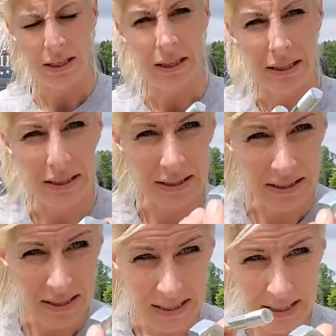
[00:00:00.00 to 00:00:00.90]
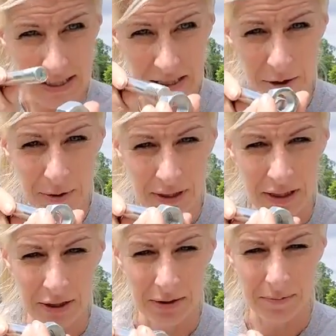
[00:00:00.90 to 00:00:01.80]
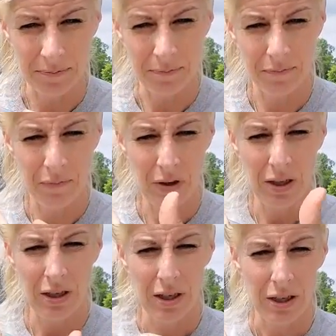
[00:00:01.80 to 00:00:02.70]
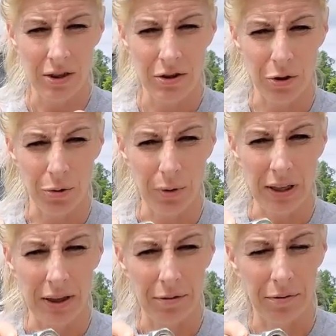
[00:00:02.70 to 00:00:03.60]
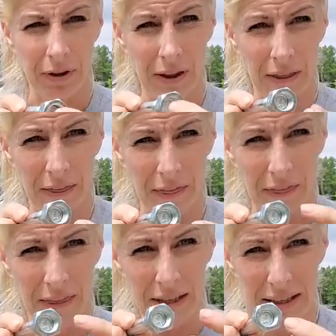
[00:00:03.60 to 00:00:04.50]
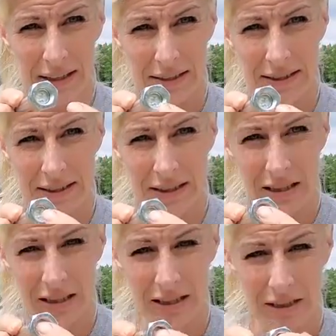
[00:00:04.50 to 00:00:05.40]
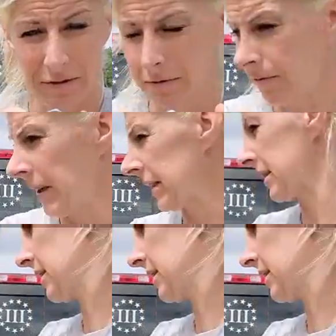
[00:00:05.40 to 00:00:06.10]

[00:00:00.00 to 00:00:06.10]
is this has to go in here. So if this fits